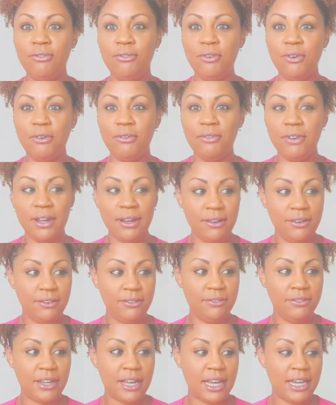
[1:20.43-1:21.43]
4 or
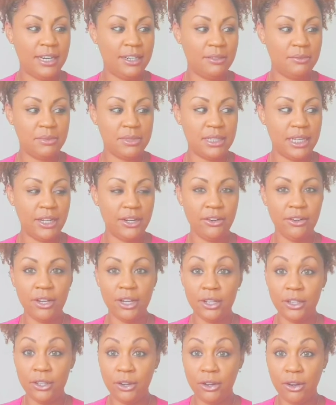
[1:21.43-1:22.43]
5 items later in